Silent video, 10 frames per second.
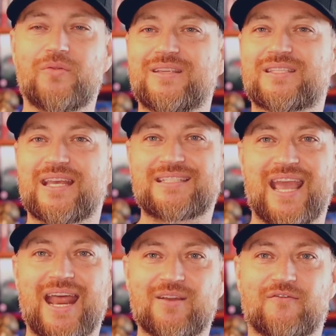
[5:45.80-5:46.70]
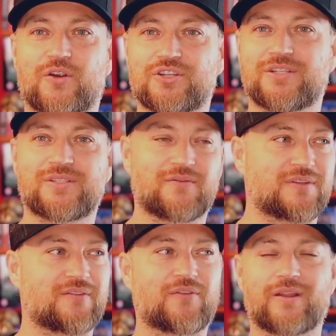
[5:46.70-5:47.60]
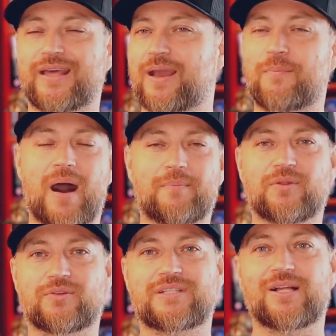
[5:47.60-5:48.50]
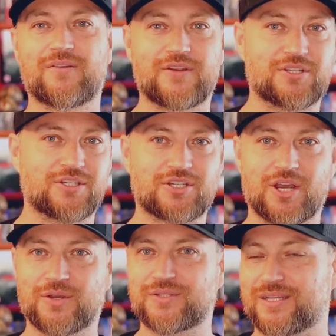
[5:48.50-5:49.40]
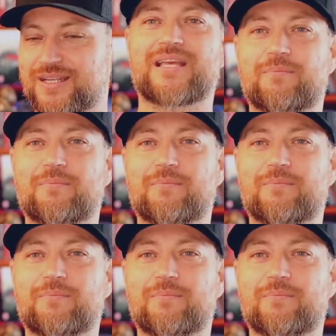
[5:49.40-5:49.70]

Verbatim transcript: all these satanic versions of different like popular television shows and